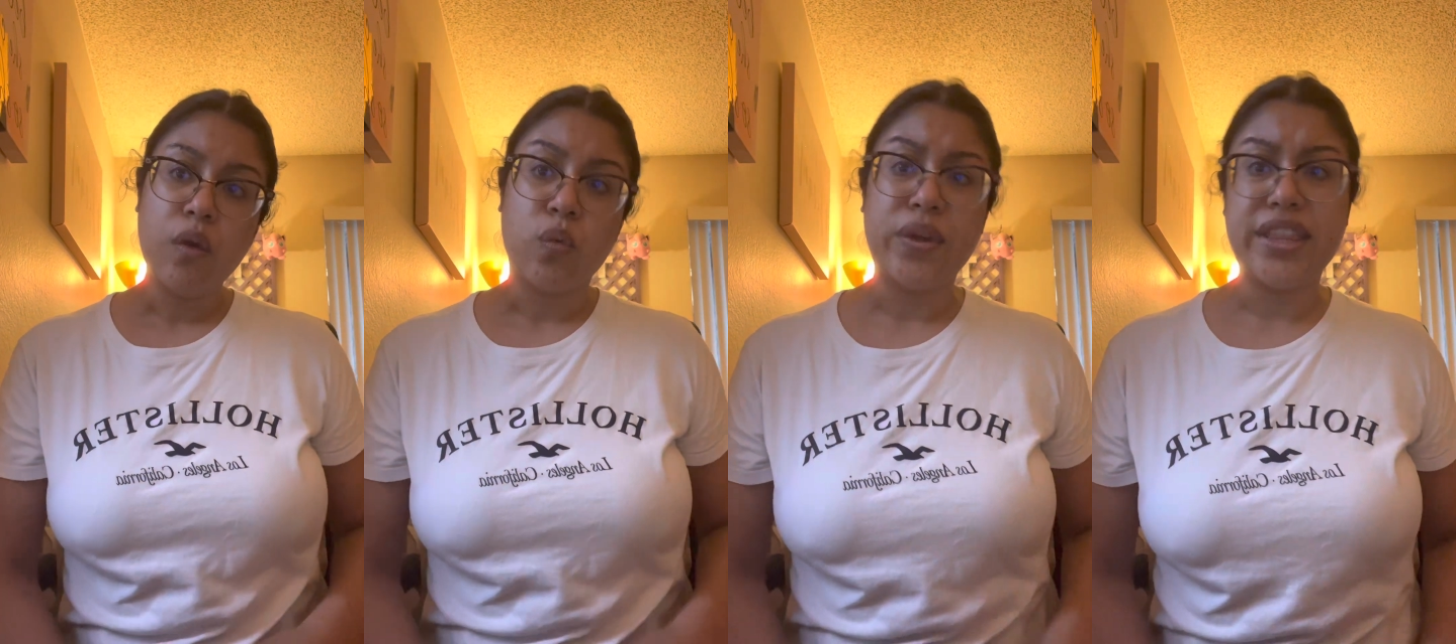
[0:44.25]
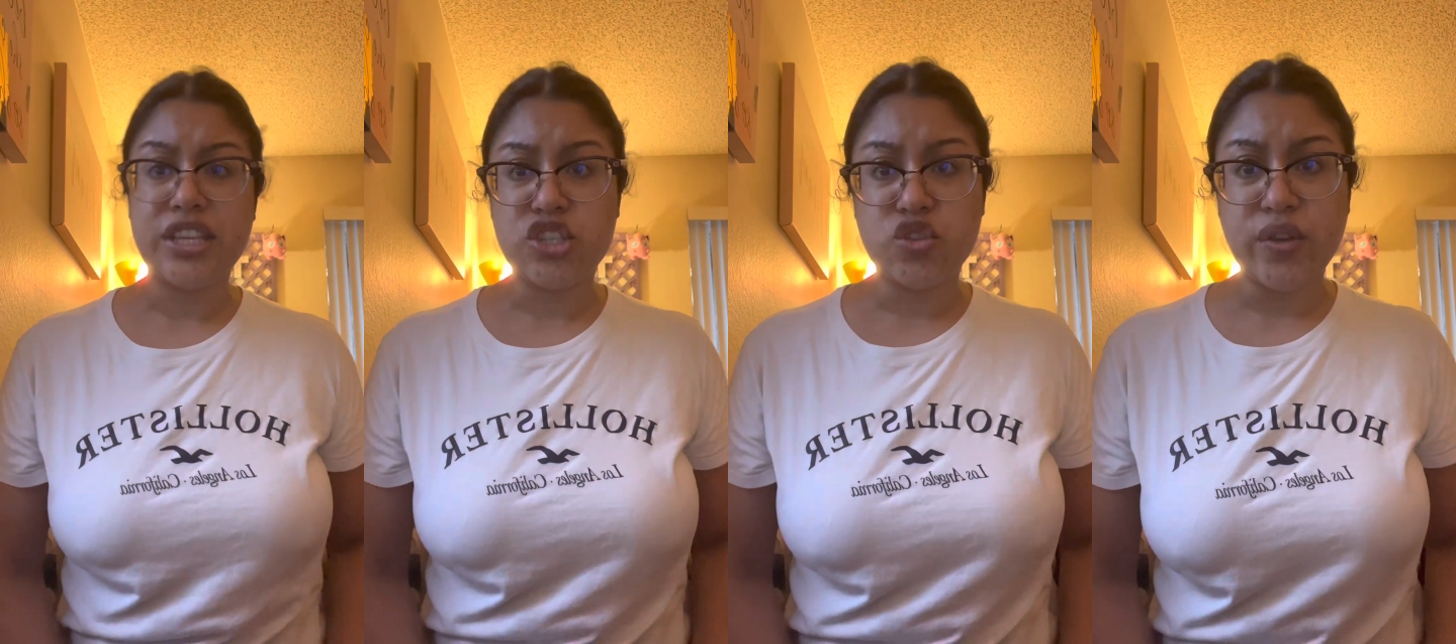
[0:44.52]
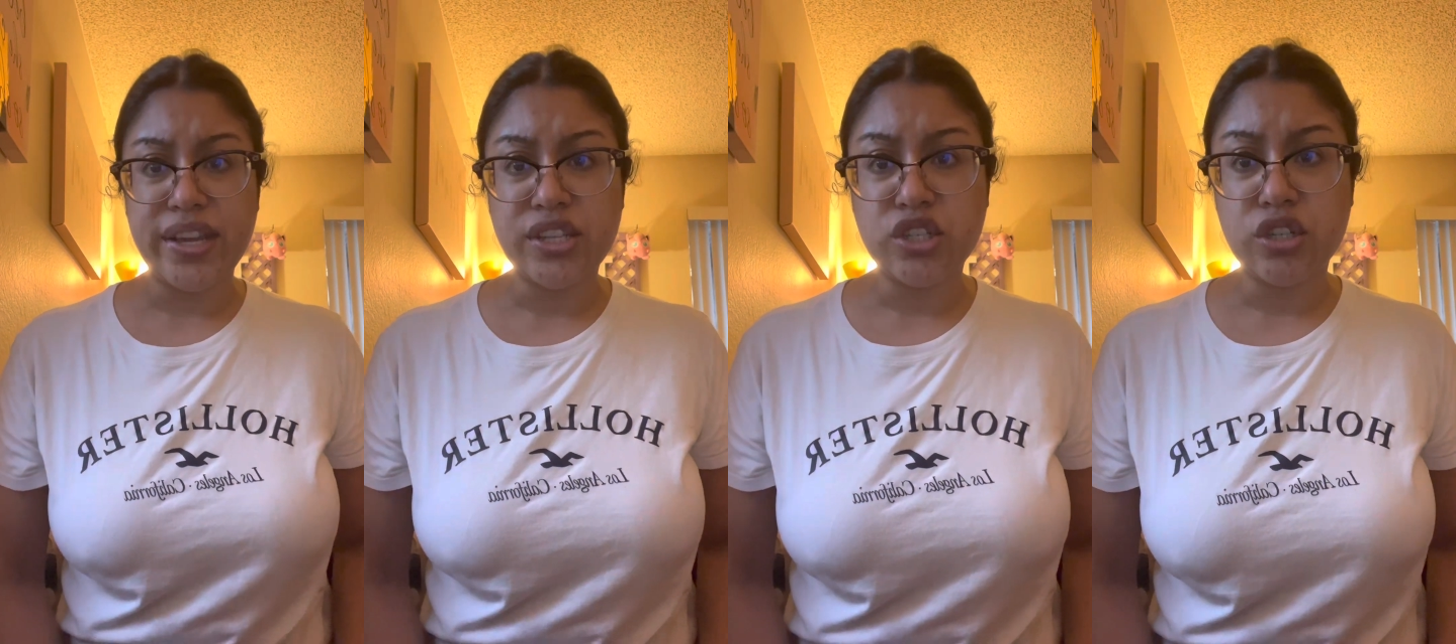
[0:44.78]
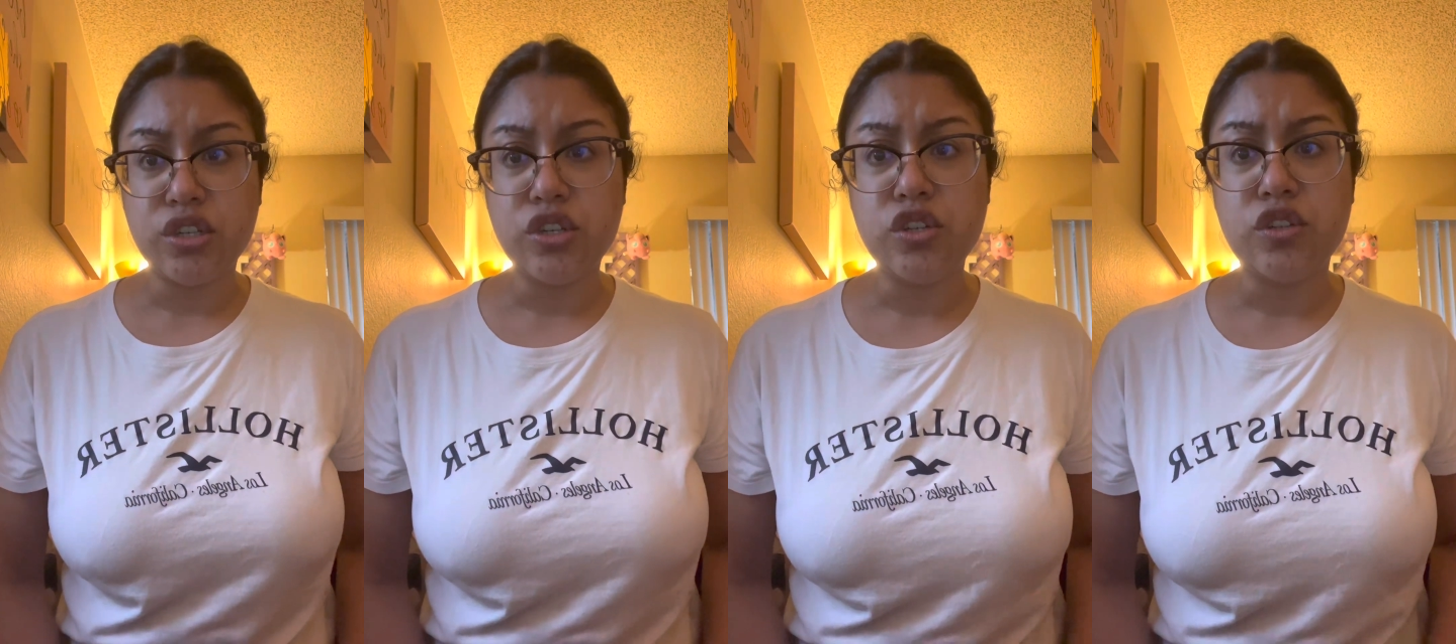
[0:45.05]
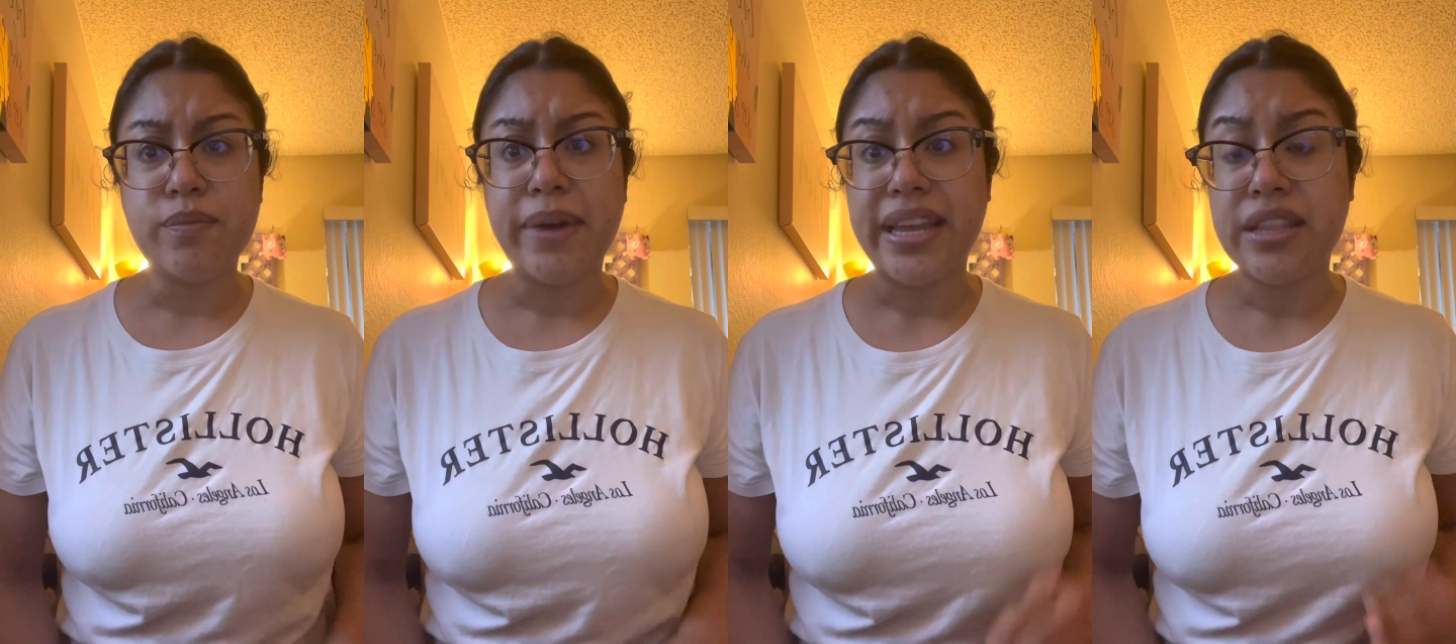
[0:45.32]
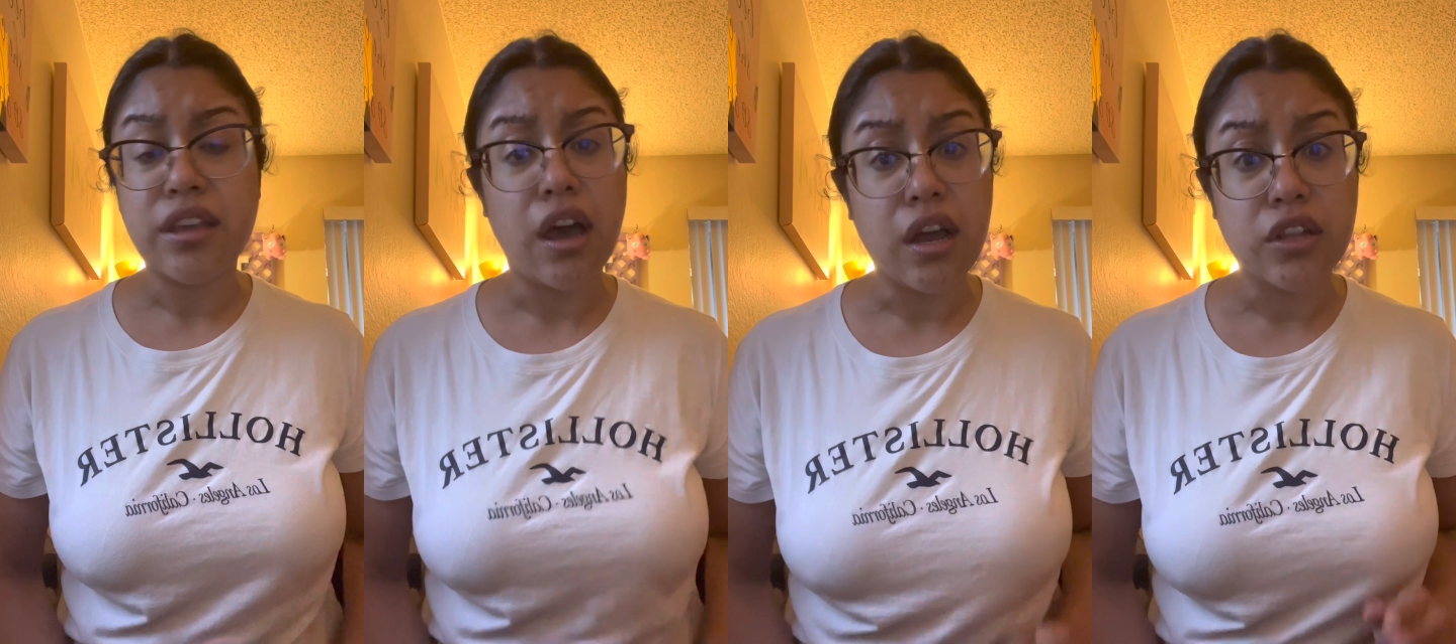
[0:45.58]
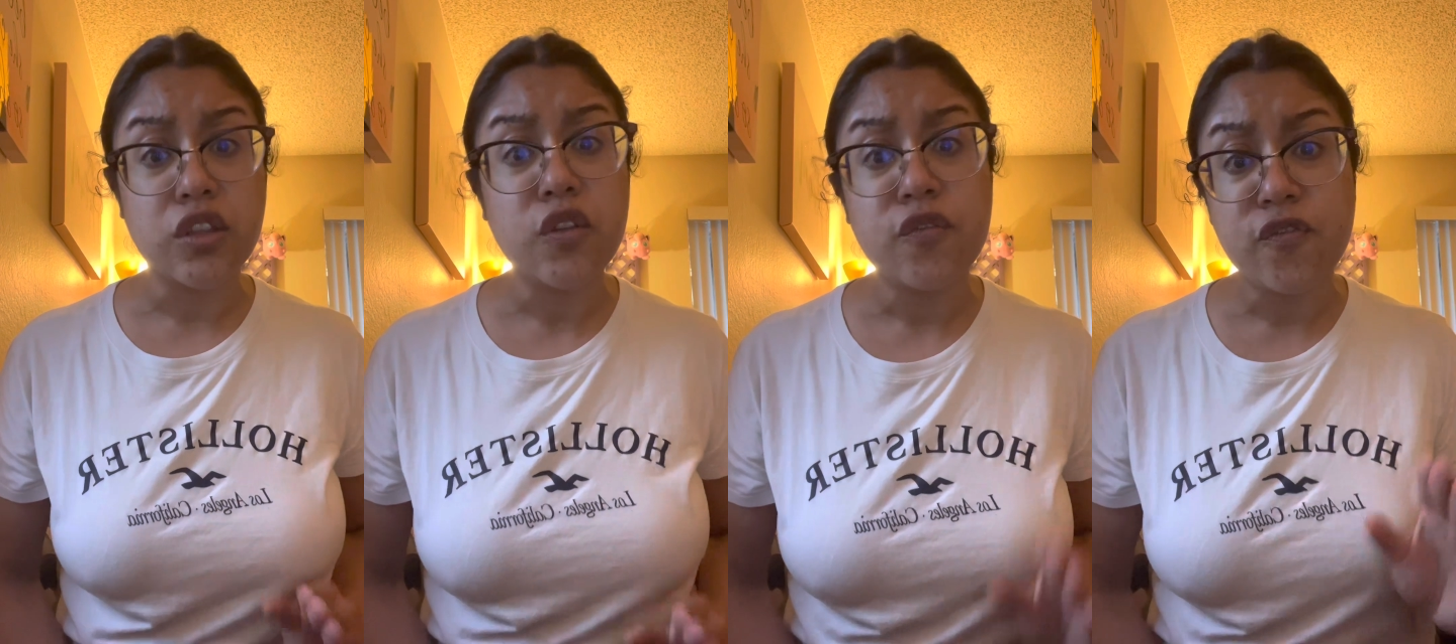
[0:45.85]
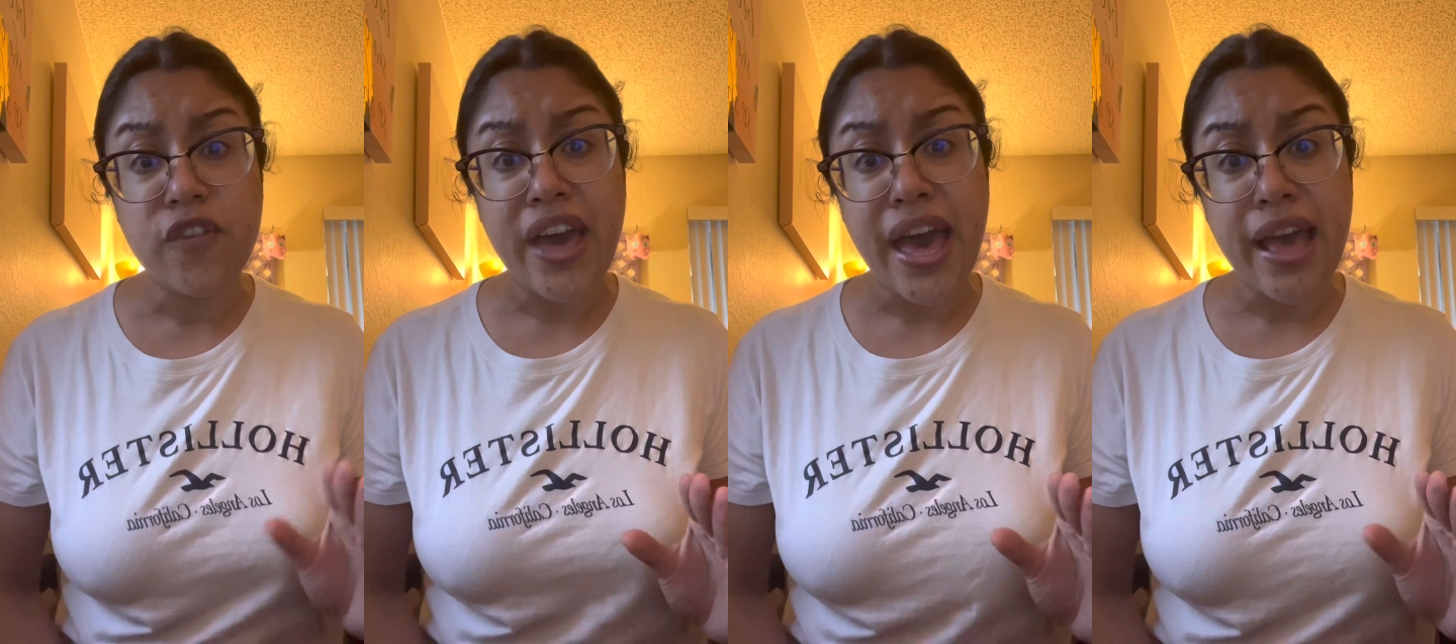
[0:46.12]
with a stranger who might talk too
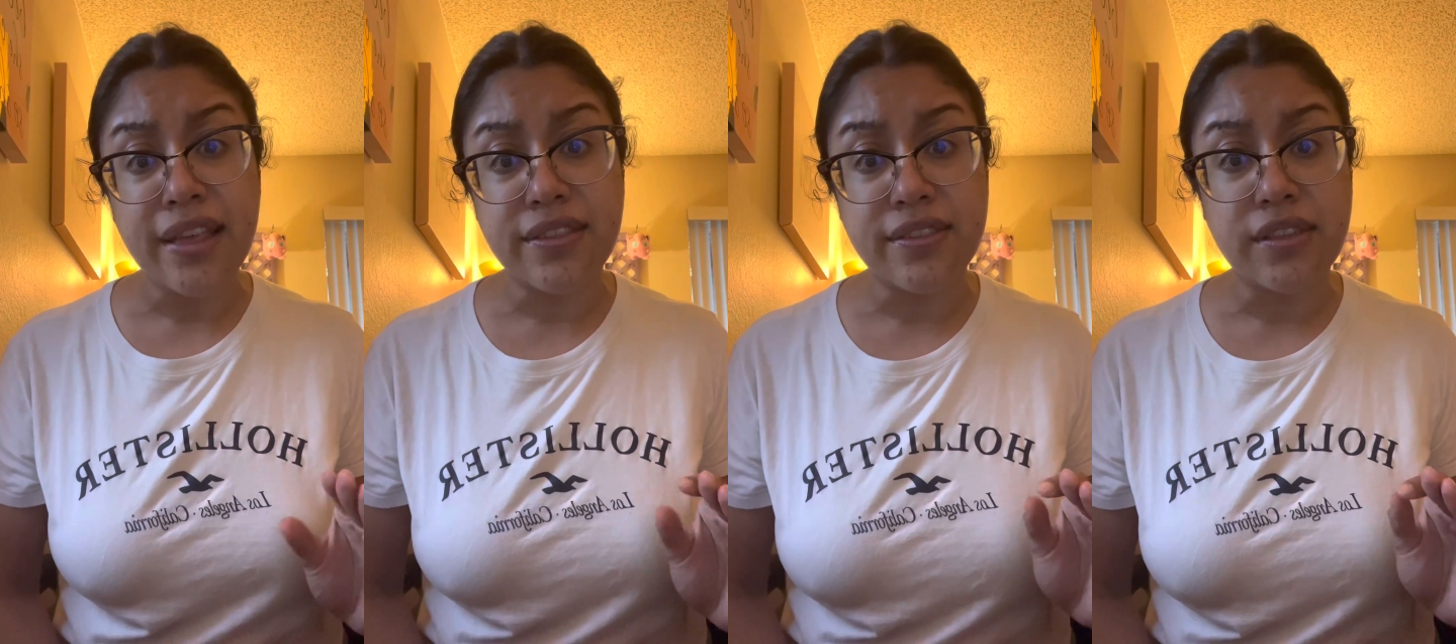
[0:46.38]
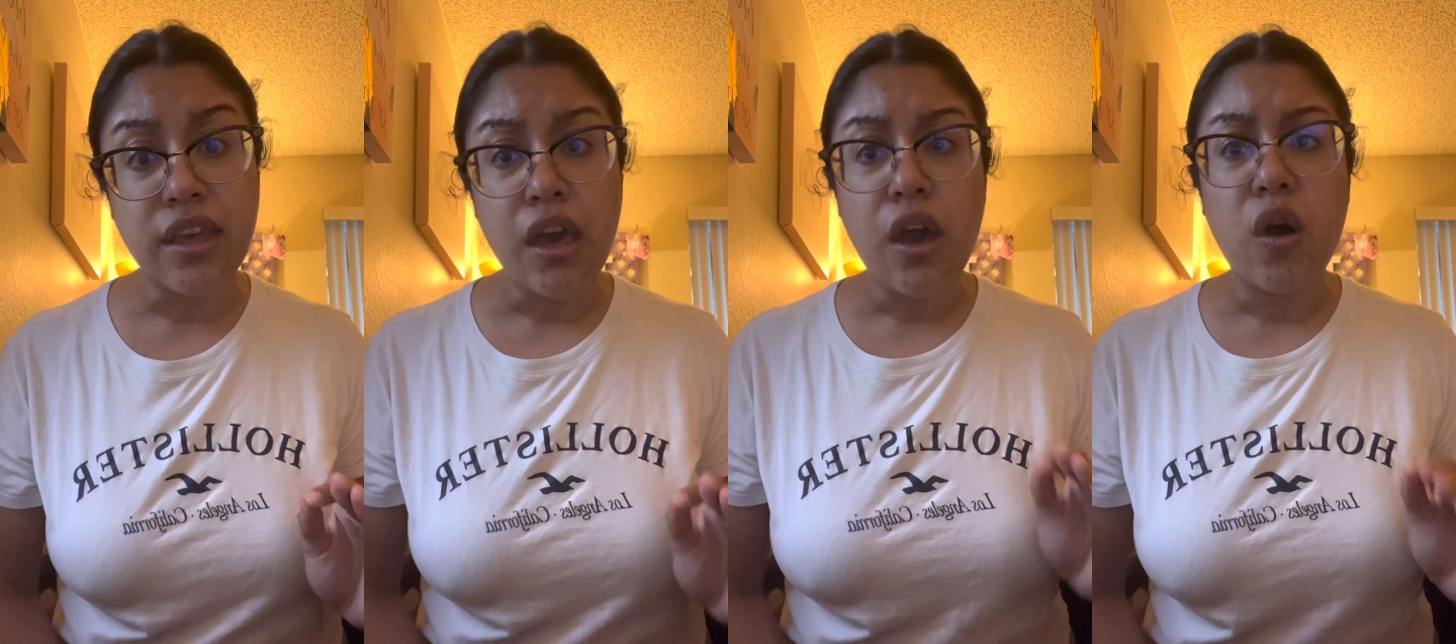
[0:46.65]
fast